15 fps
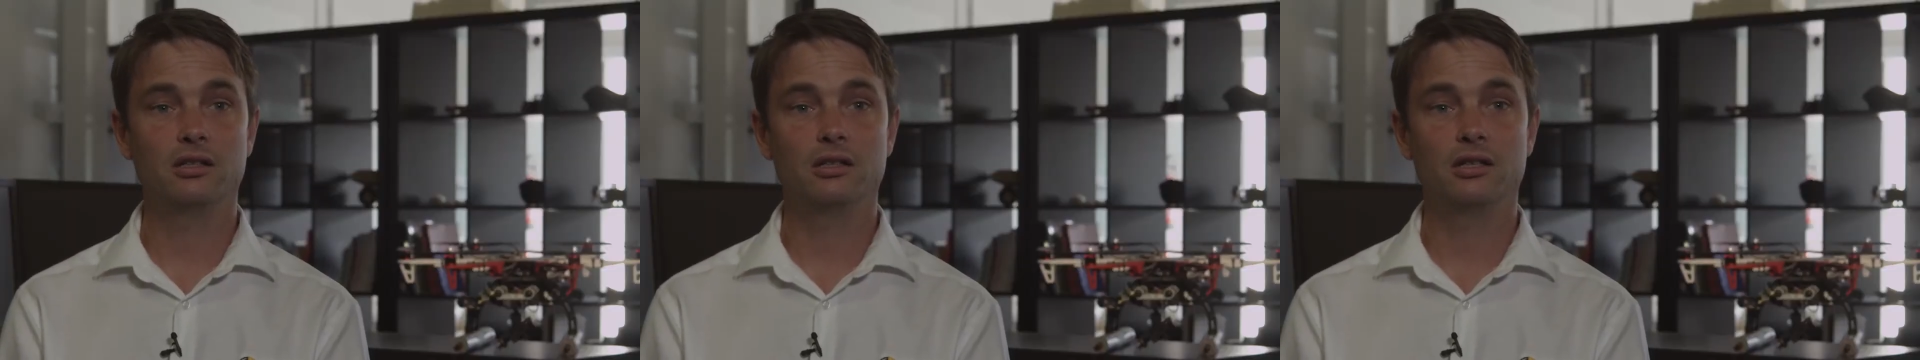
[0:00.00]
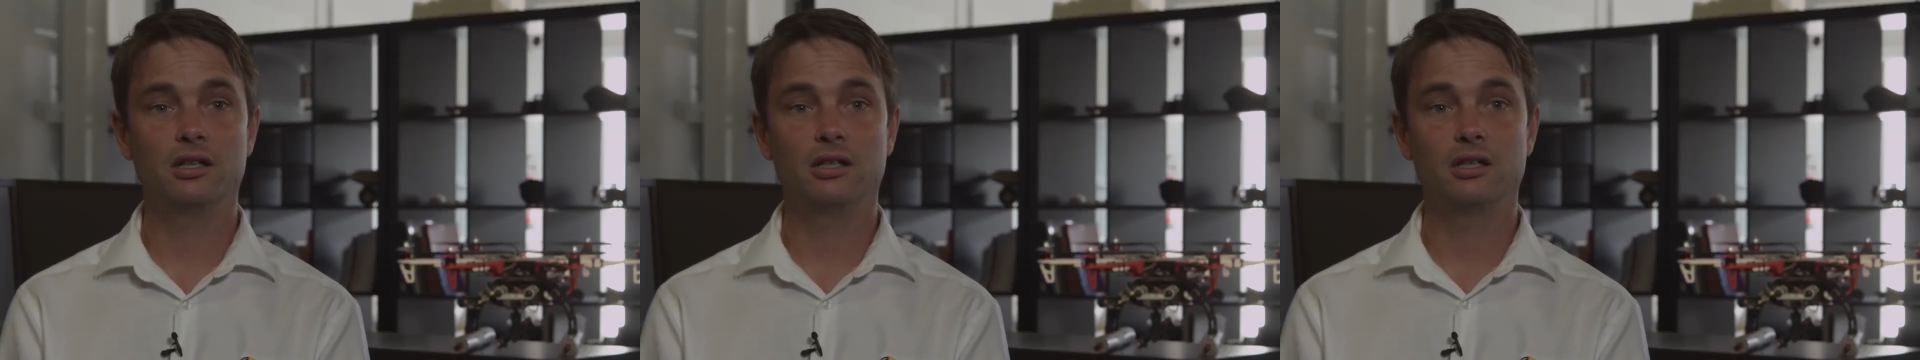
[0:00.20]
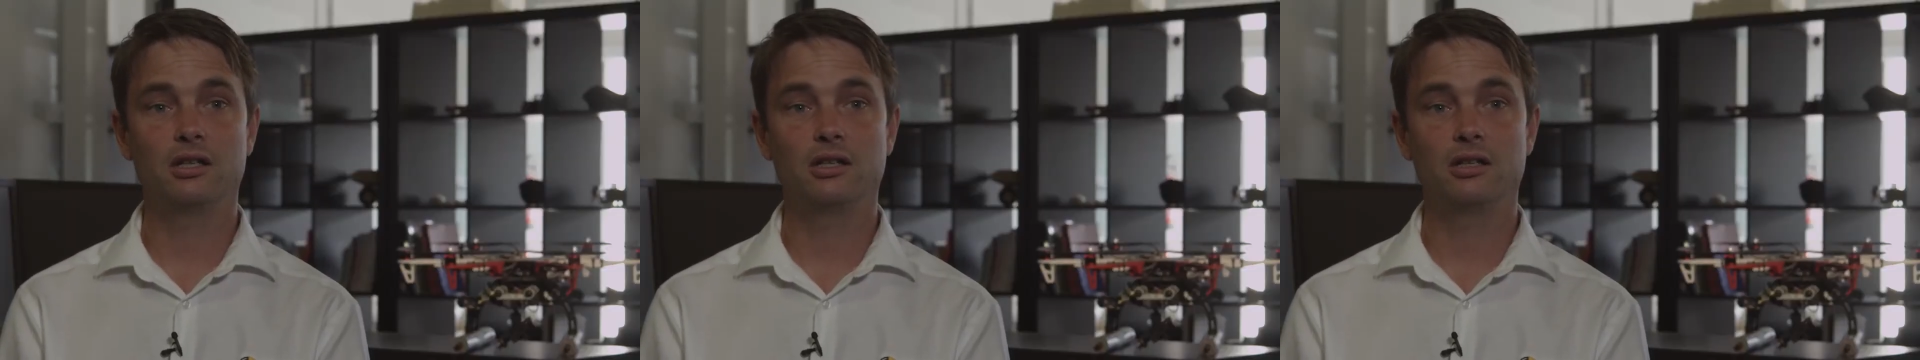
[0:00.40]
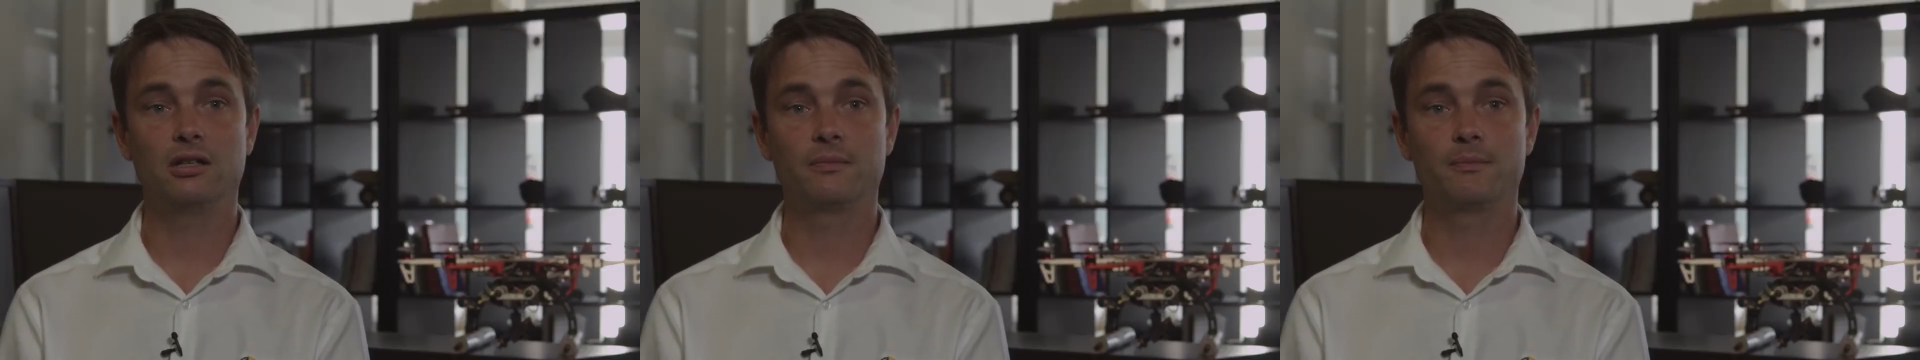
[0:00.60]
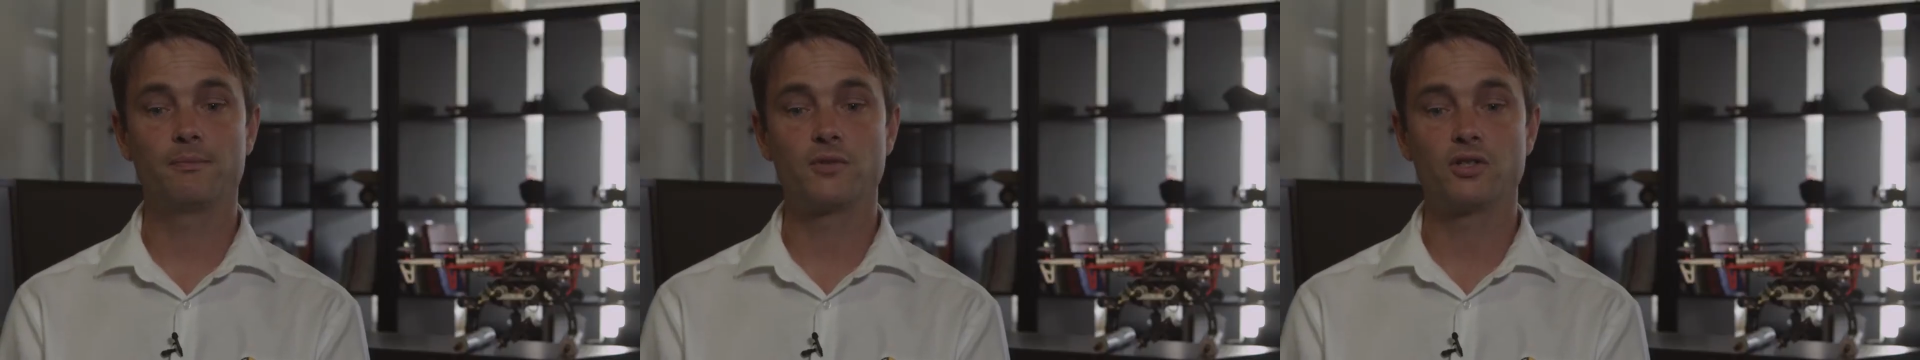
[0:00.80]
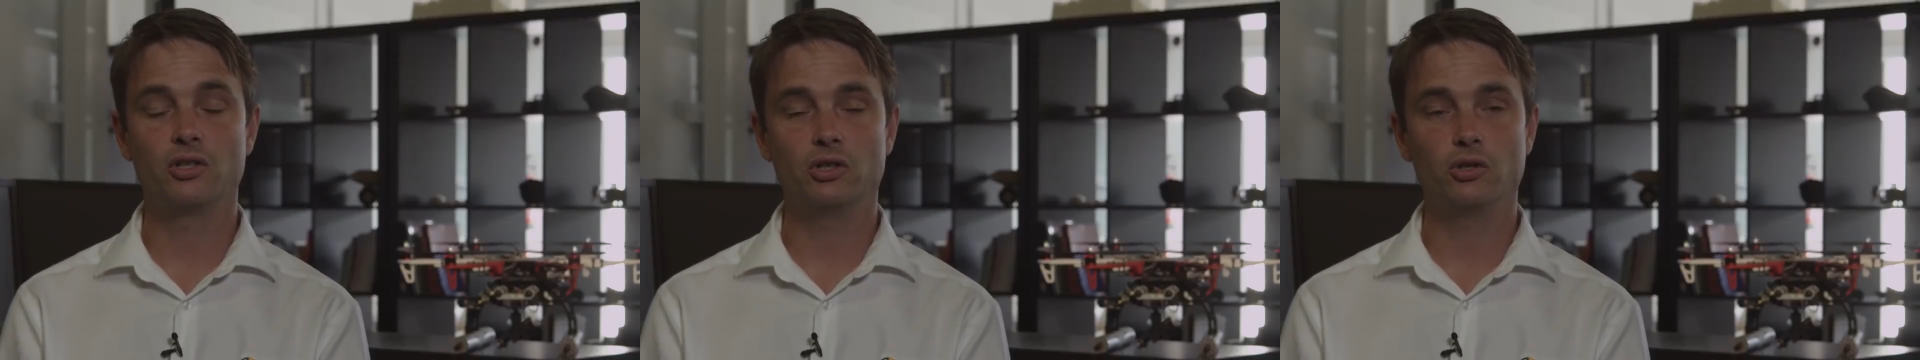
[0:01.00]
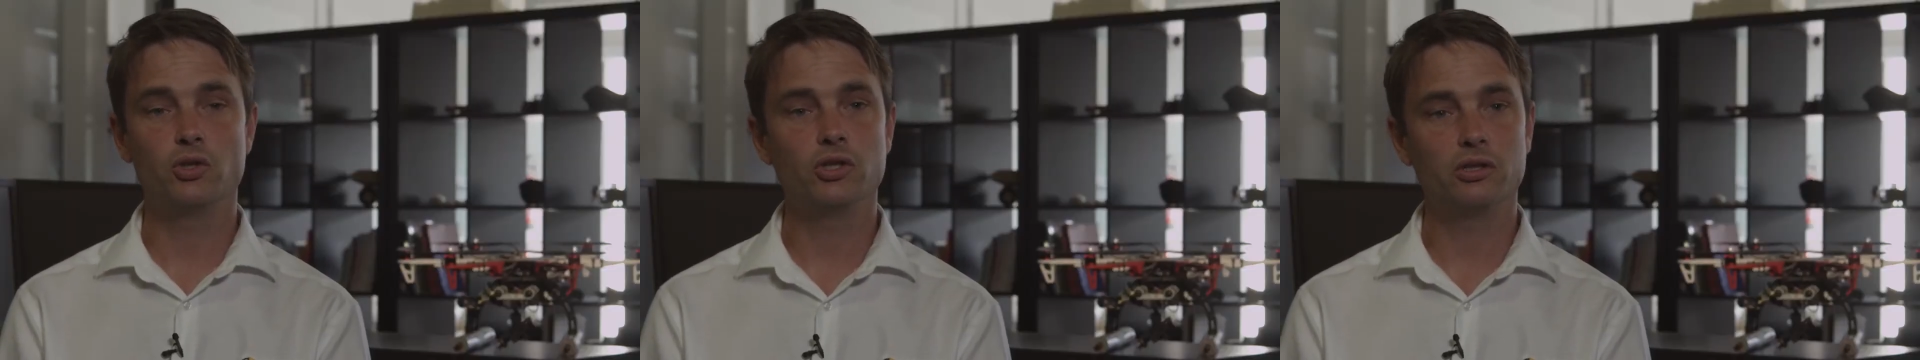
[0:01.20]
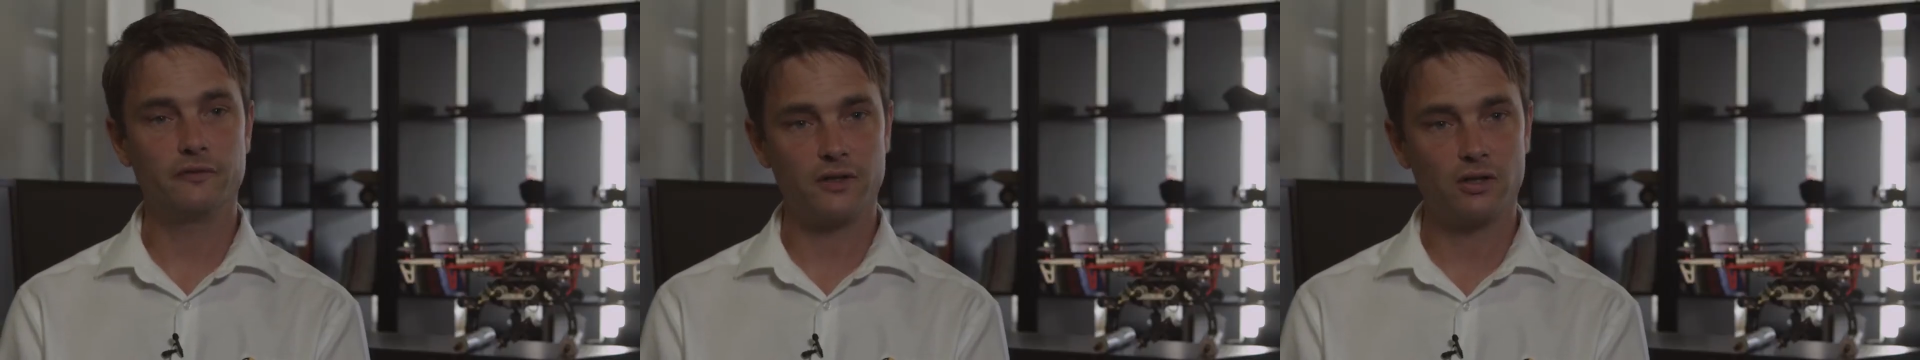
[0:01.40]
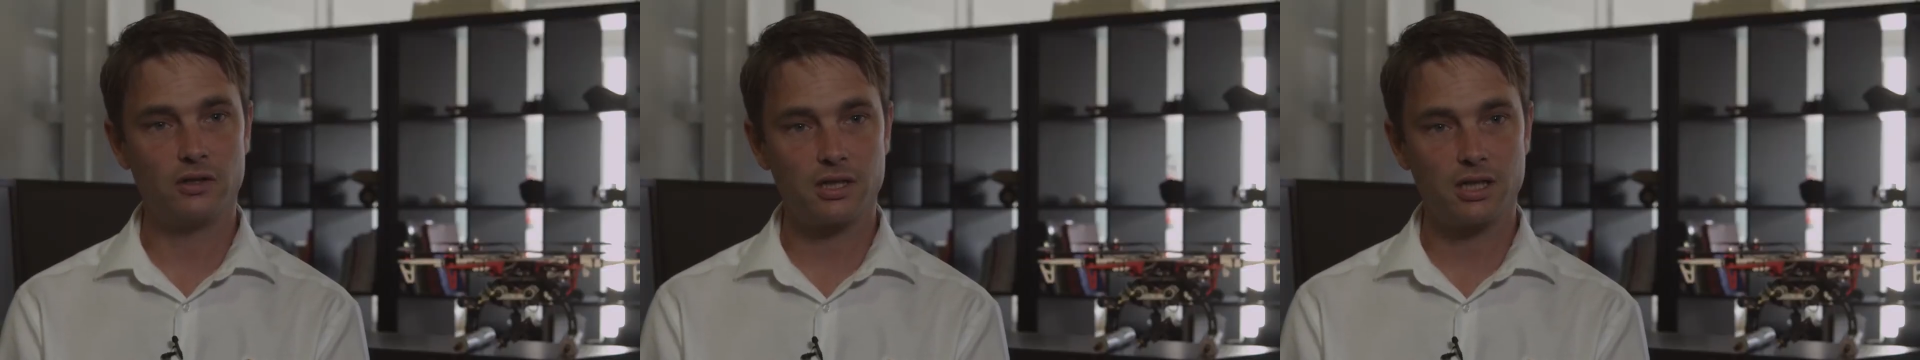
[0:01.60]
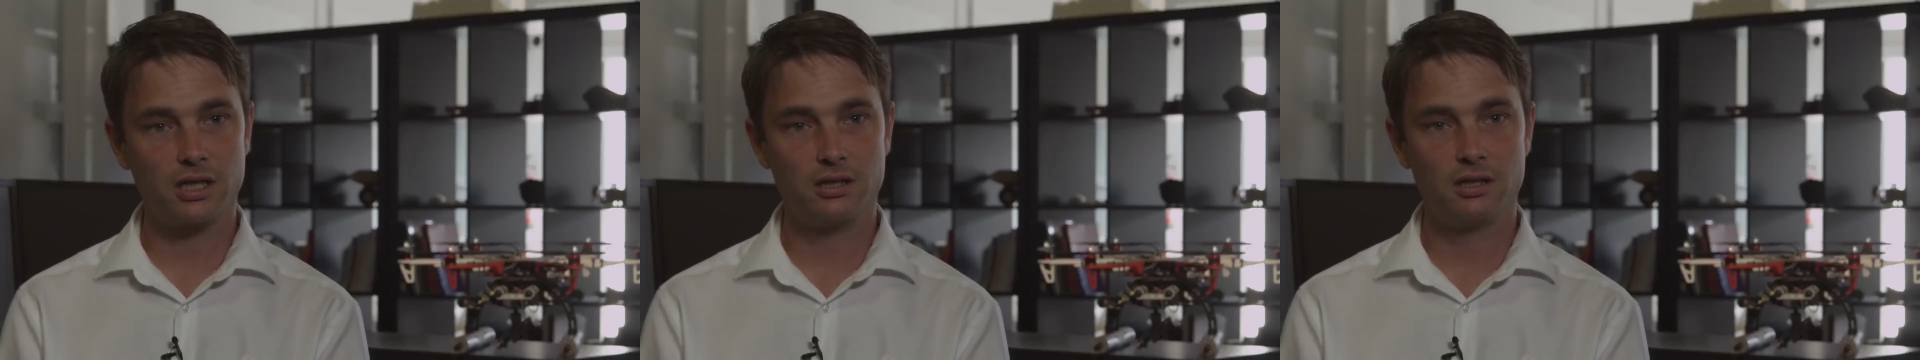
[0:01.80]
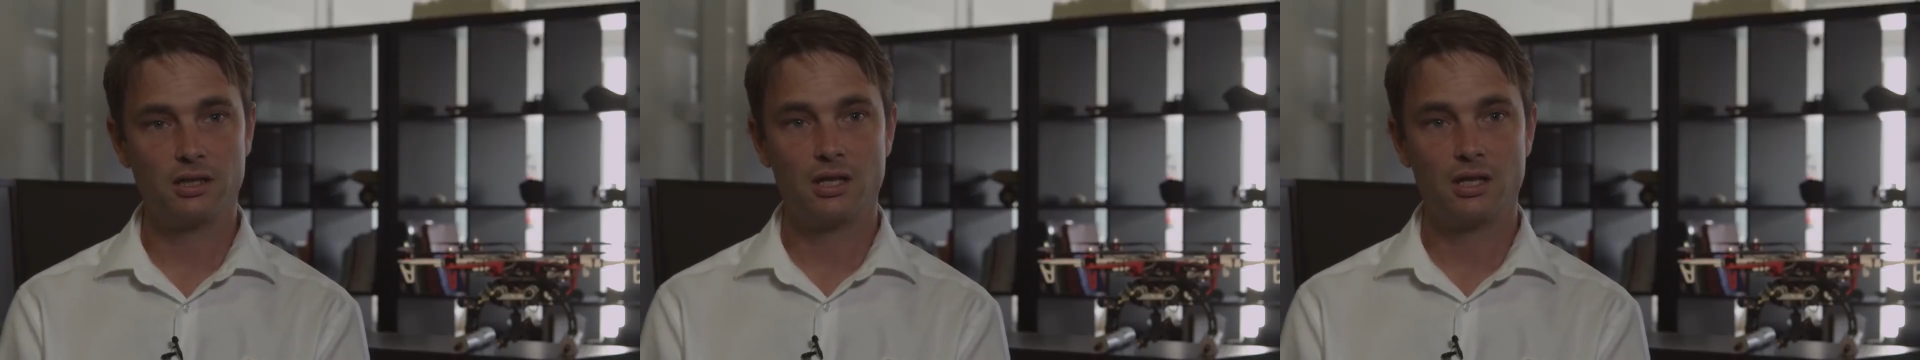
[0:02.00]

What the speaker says: the solution of the idea.